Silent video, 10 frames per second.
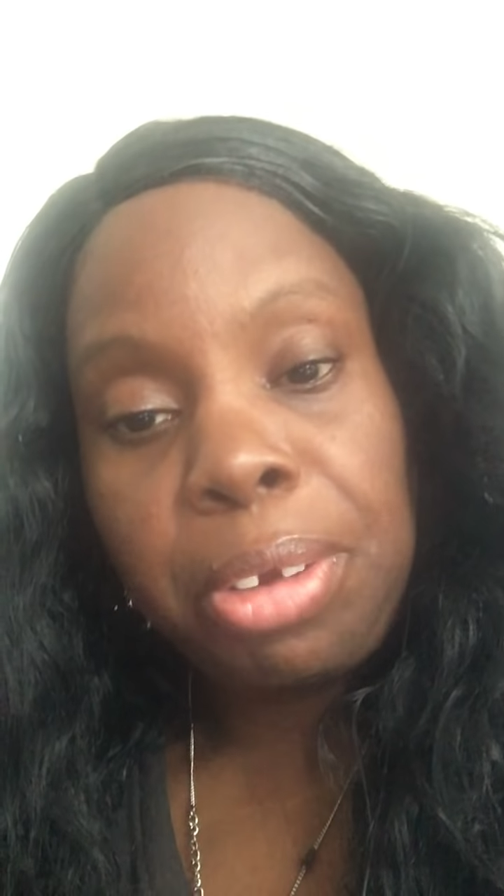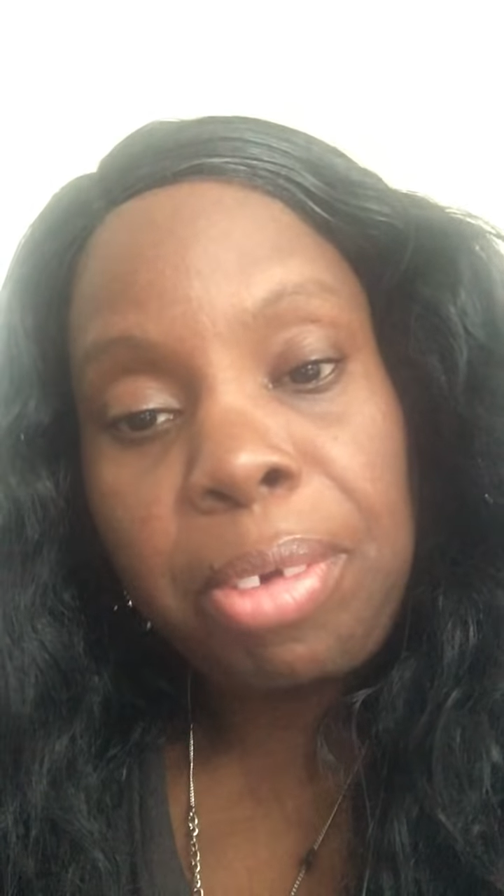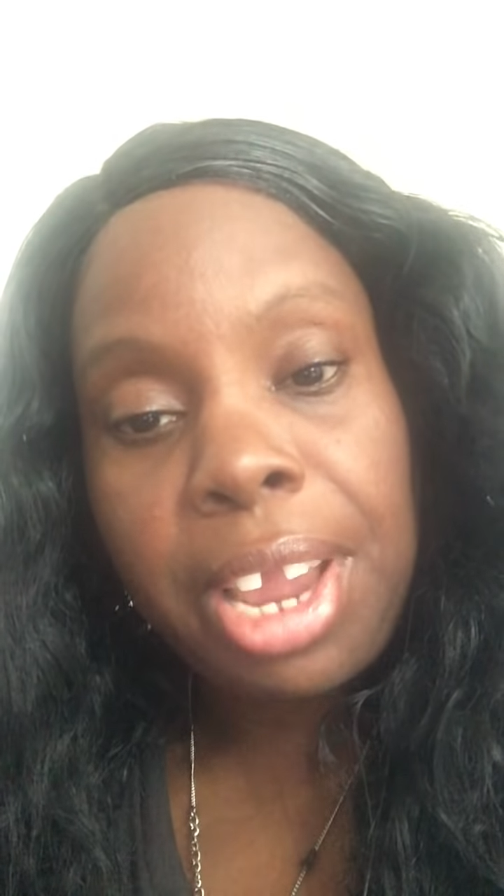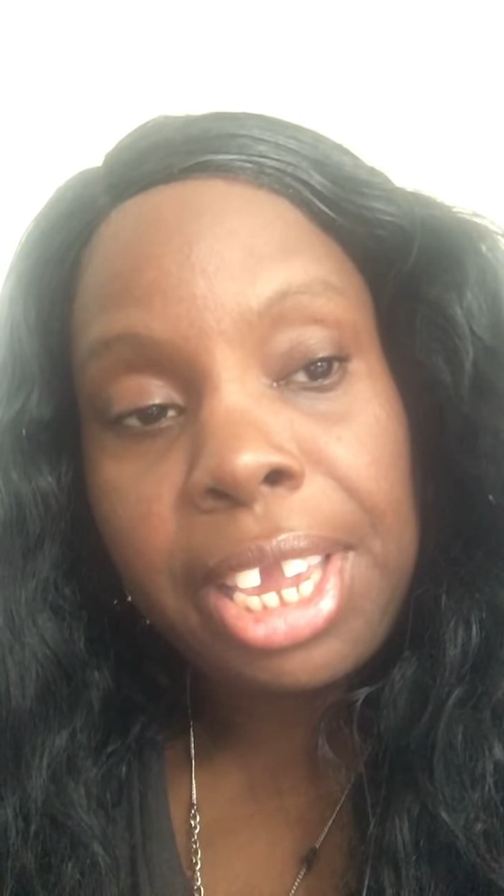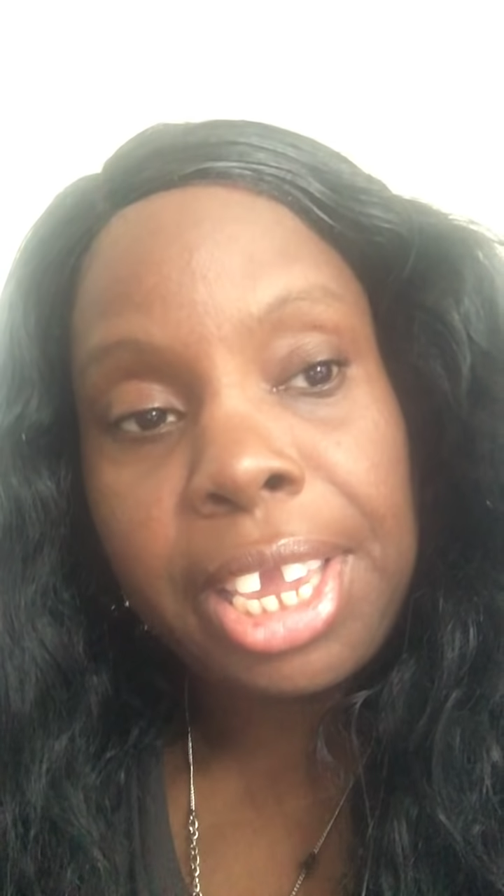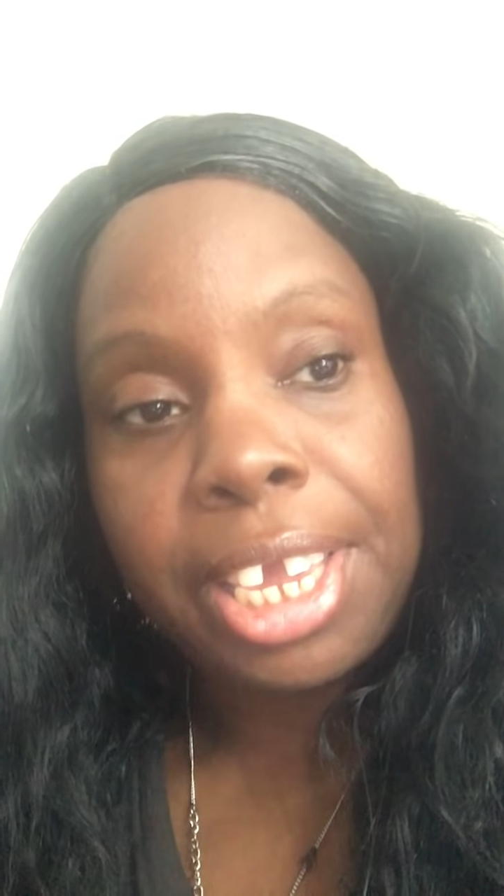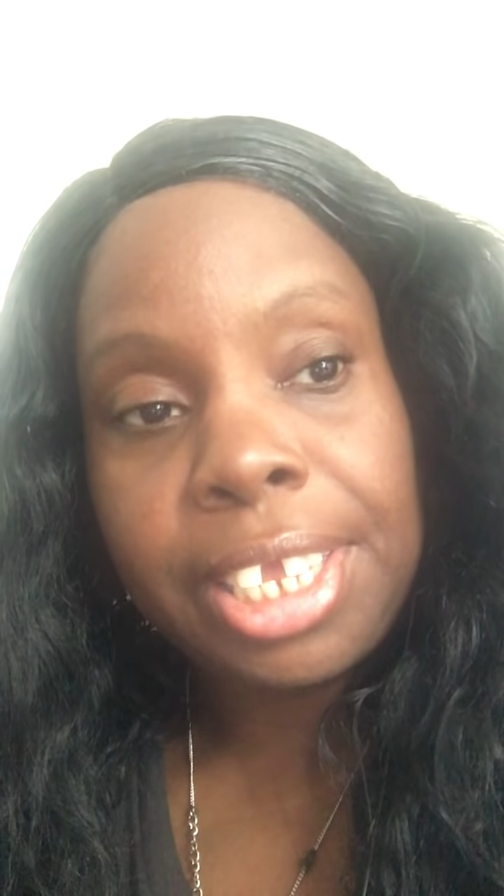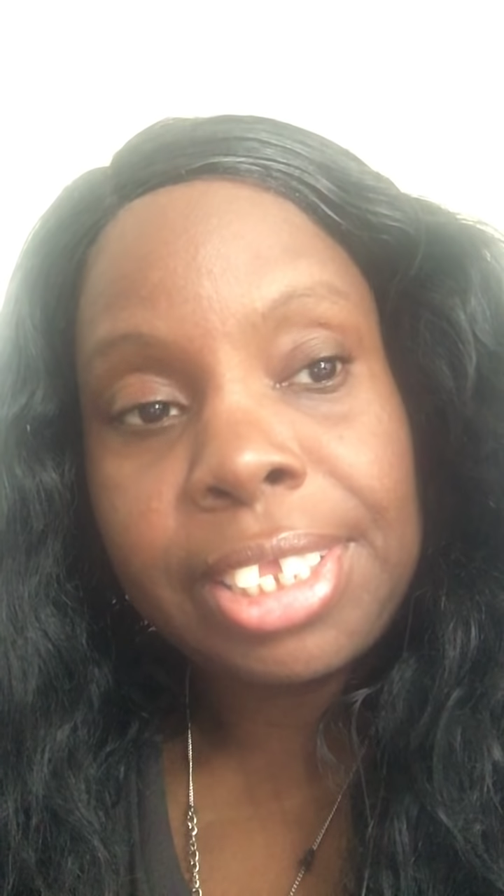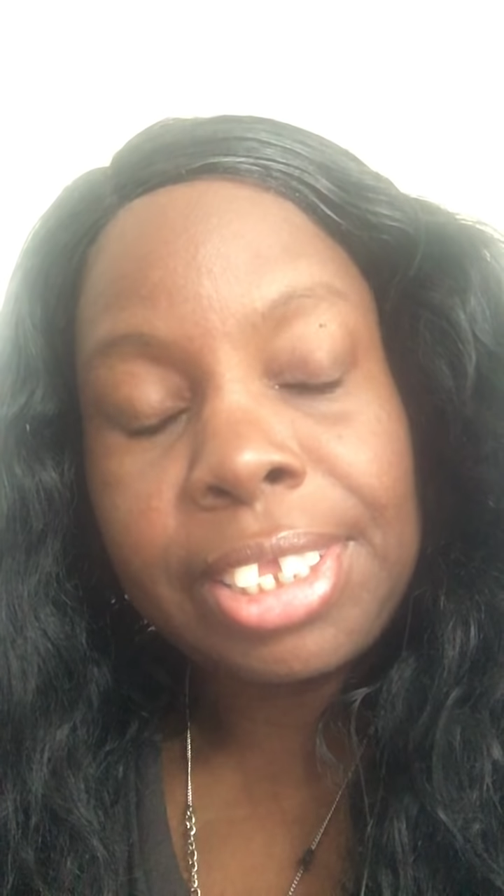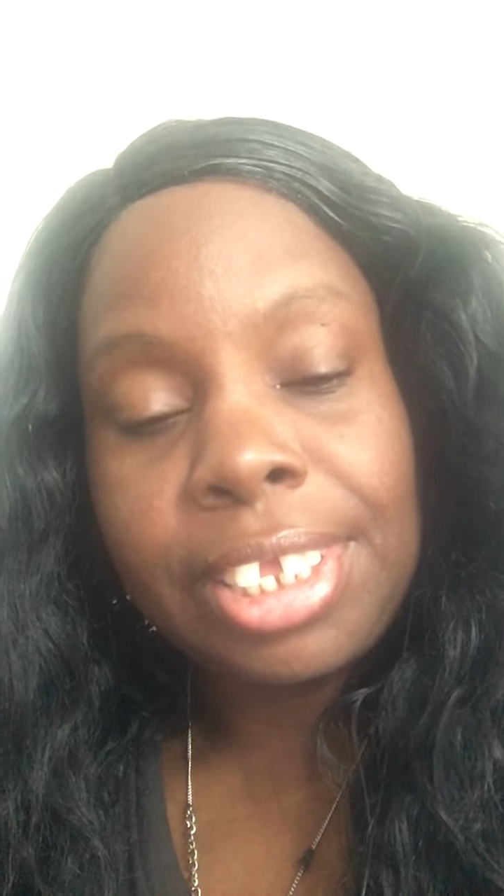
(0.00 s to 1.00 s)
crackhead.
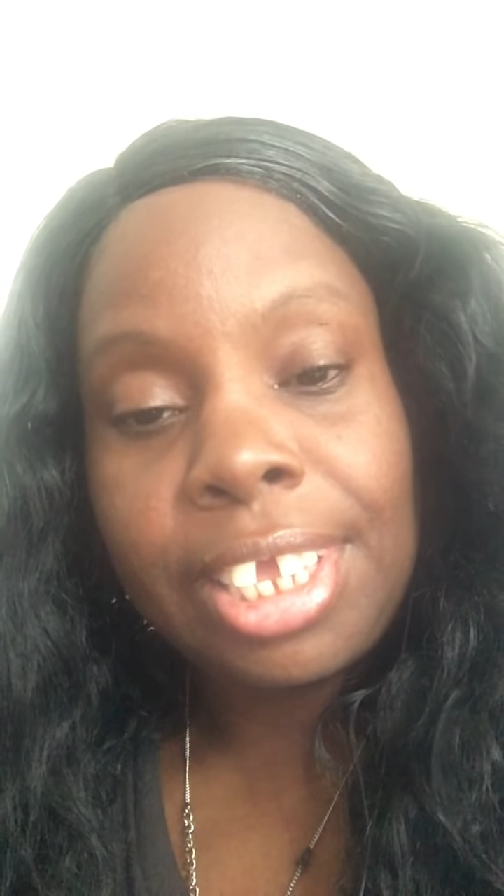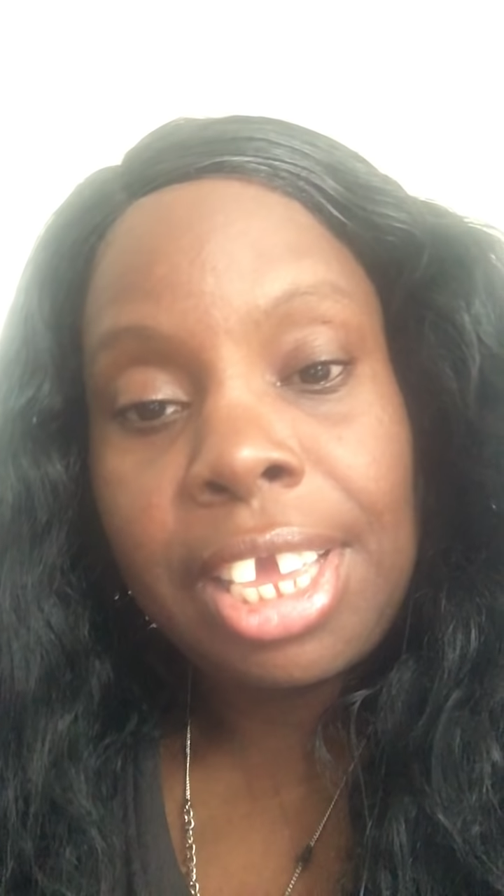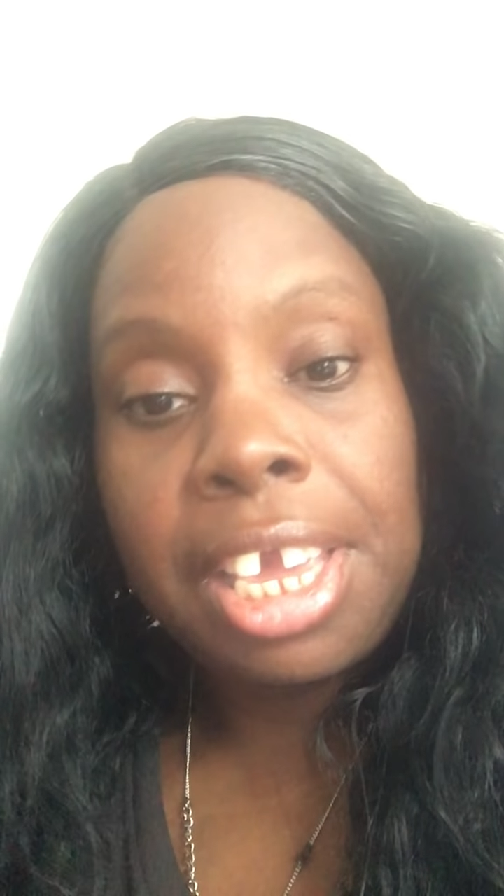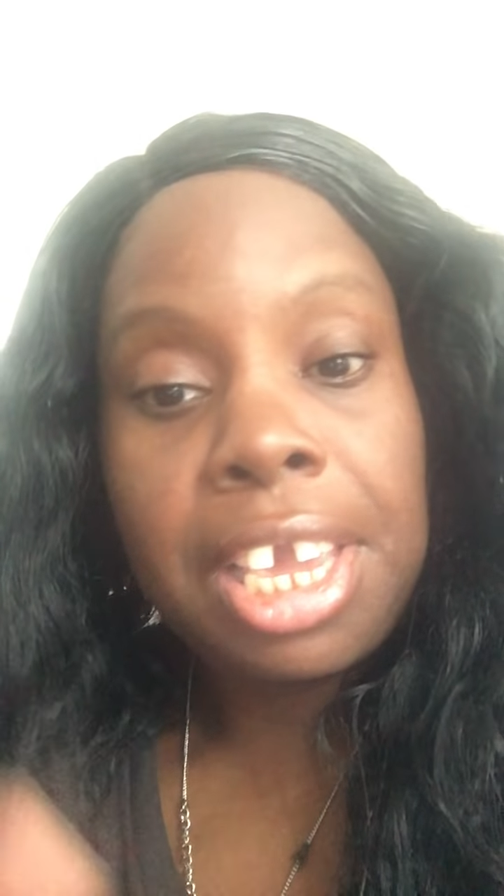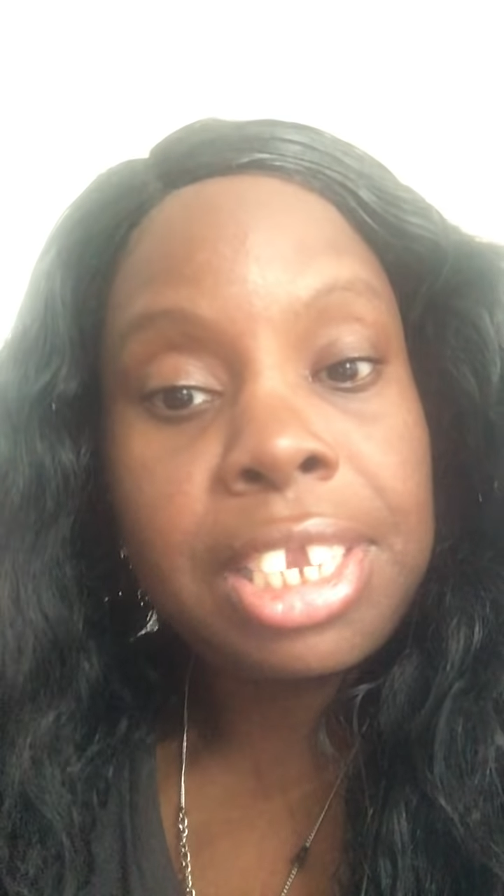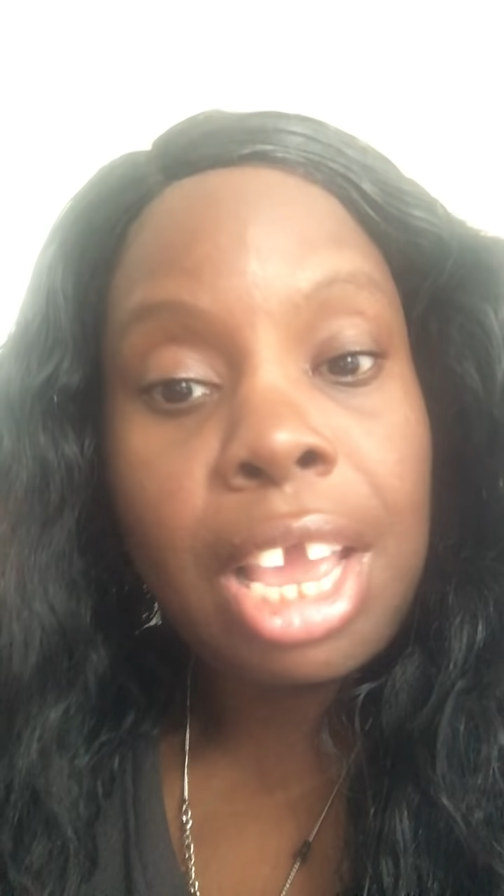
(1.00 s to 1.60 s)
And